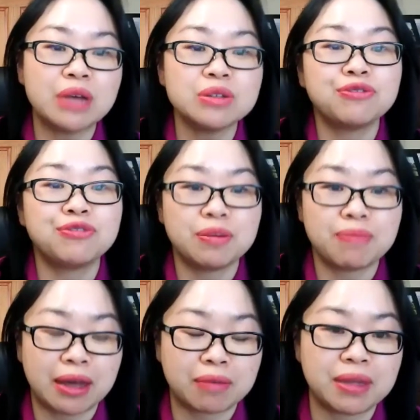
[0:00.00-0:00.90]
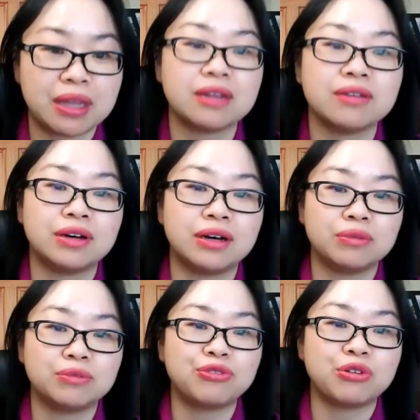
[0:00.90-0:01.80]
feedback been
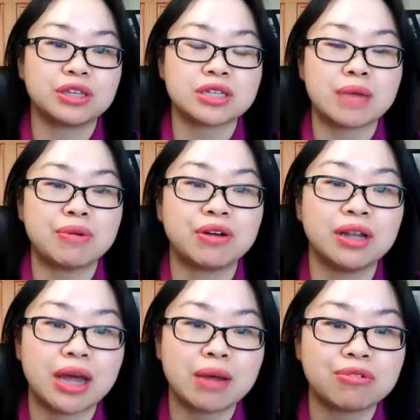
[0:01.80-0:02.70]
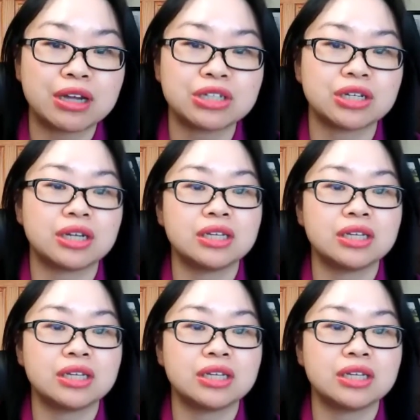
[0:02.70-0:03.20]
for this type of collaboration?